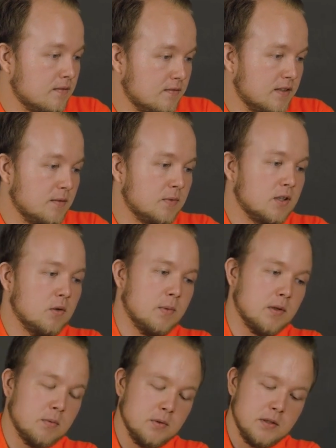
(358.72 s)
Then we
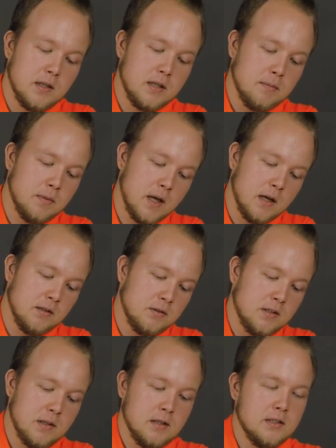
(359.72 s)
open the receive file
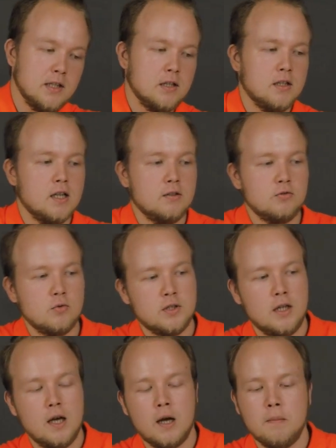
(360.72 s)
using the
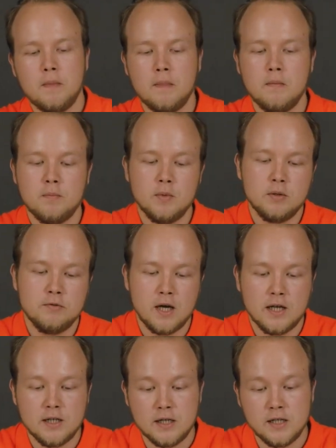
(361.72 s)
Sigur app. We find the